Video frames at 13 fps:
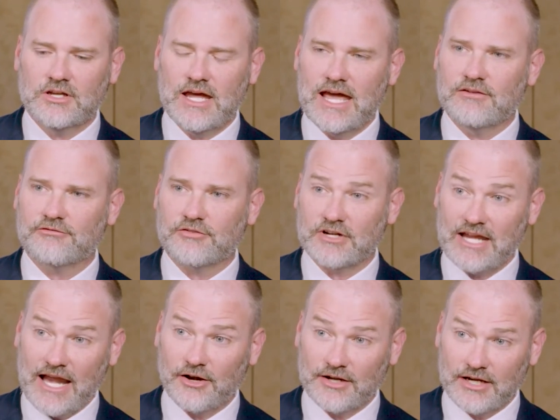and for
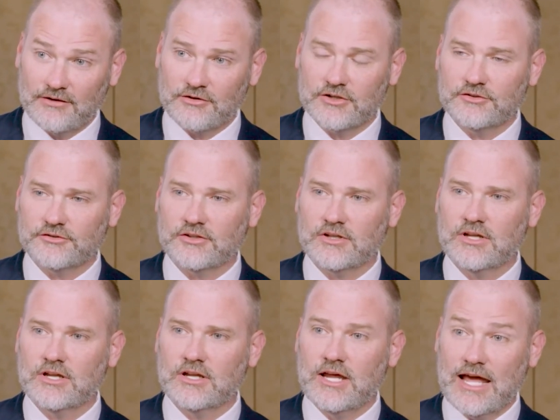caregivers
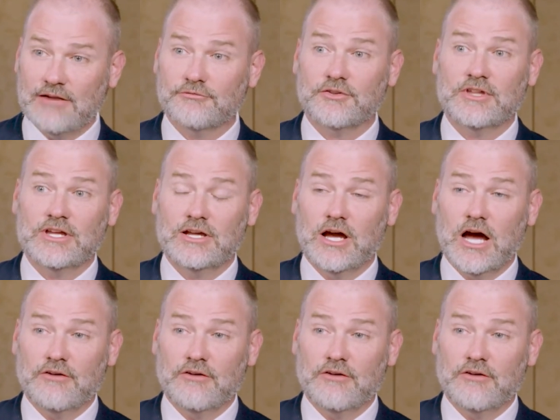and for the